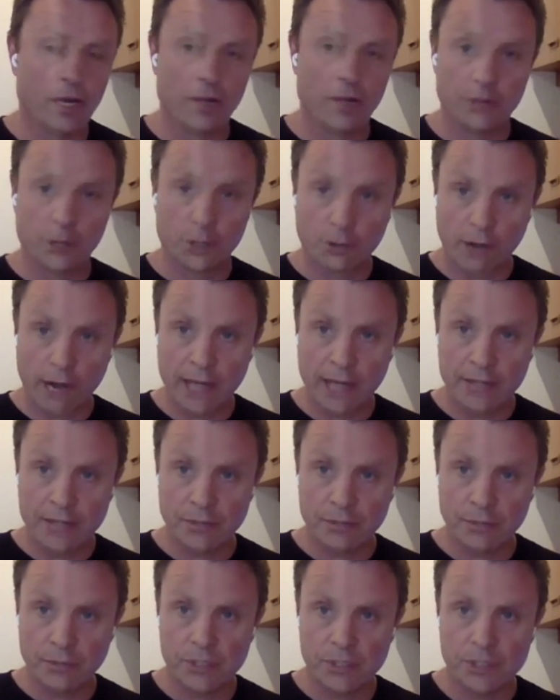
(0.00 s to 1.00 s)
the
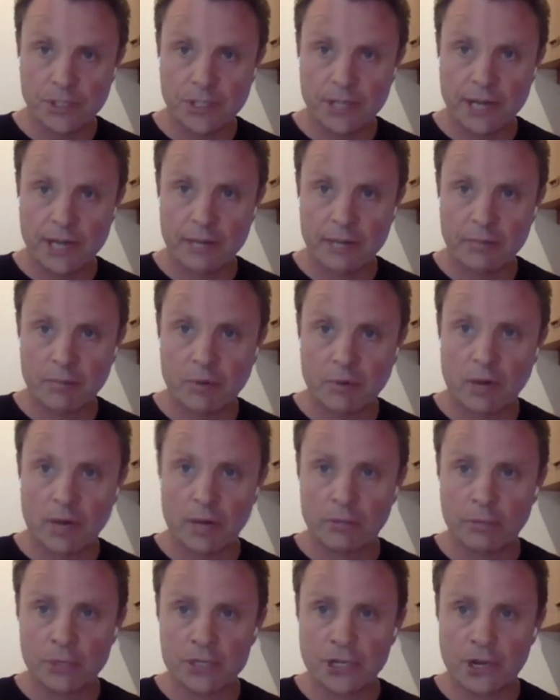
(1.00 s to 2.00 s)
Granton, which is down in
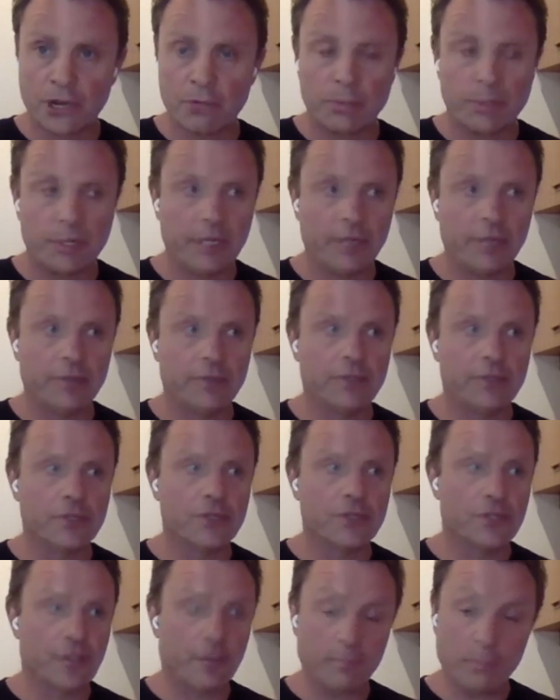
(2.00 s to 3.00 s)
Brighton, which opened in
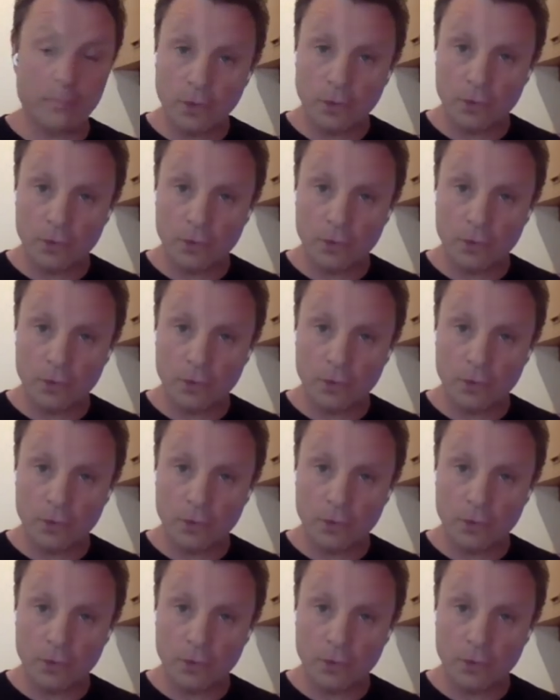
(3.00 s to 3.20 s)
December,